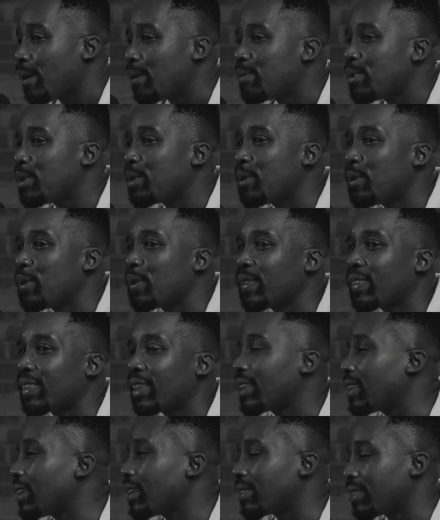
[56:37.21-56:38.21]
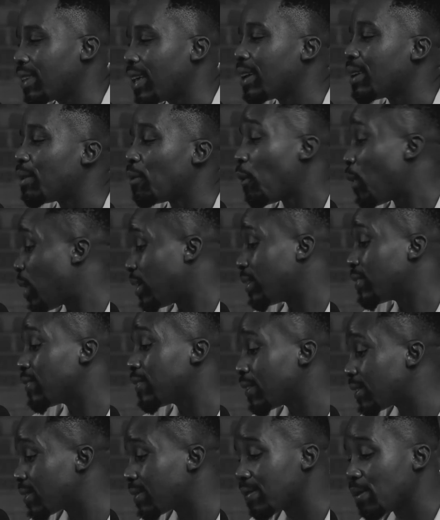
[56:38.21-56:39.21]
Because, as I said,
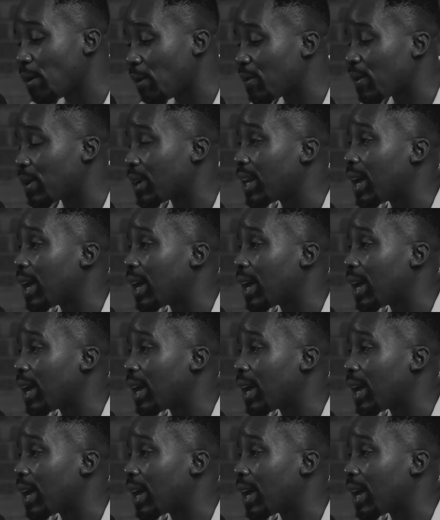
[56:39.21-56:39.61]
this novel